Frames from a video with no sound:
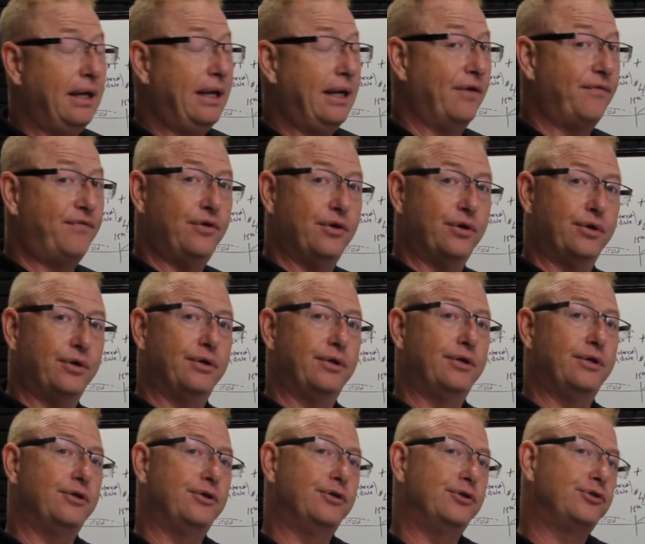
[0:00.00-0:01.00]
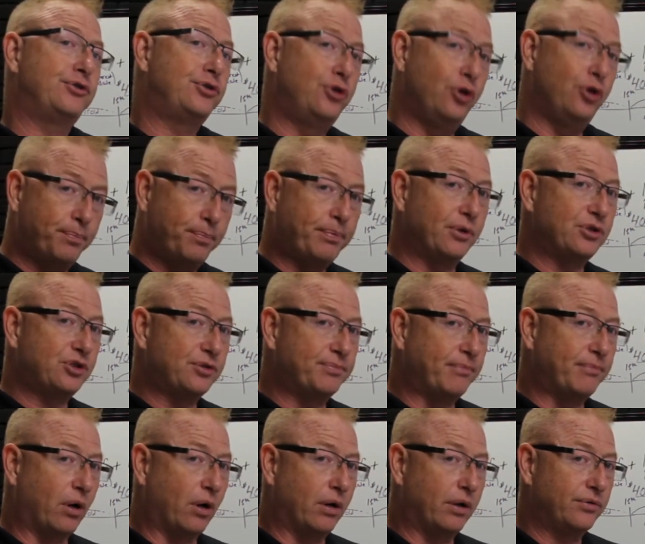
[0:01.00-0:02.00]
If you're super
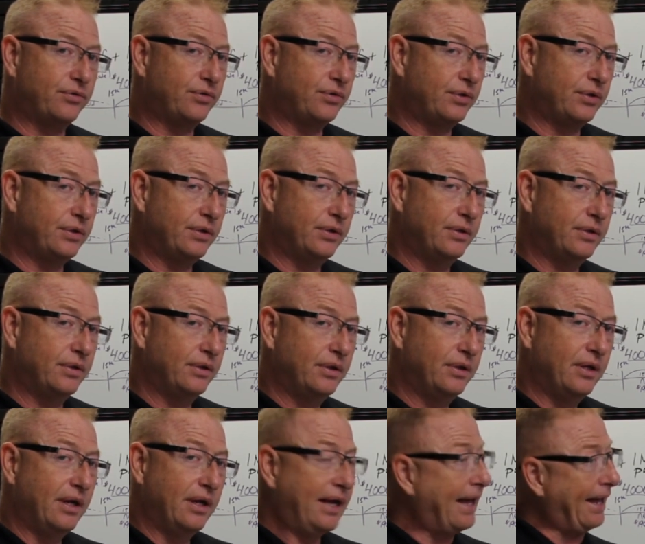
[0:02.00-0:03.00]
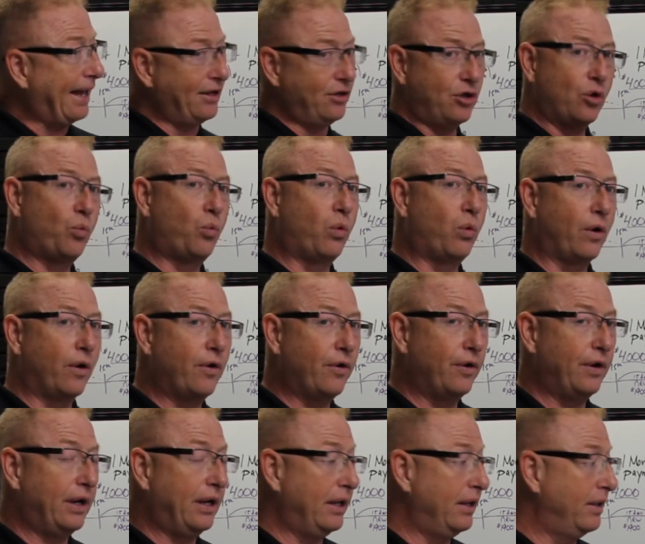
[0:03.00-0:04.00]
smart and you're
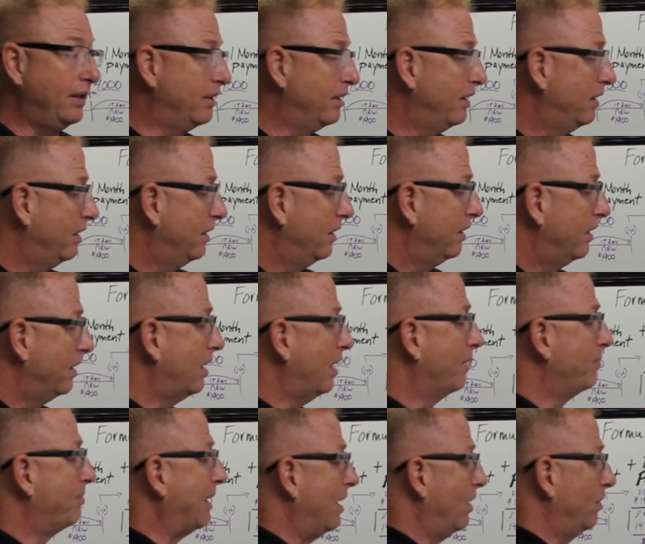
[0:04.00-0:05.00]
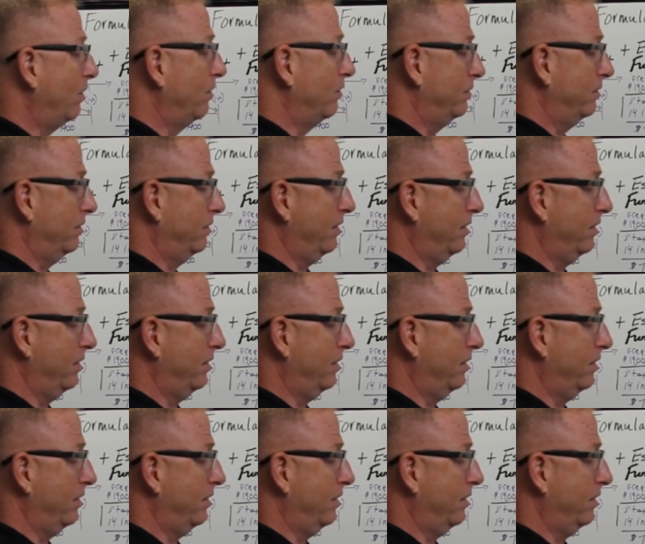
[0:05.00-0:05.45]
worried about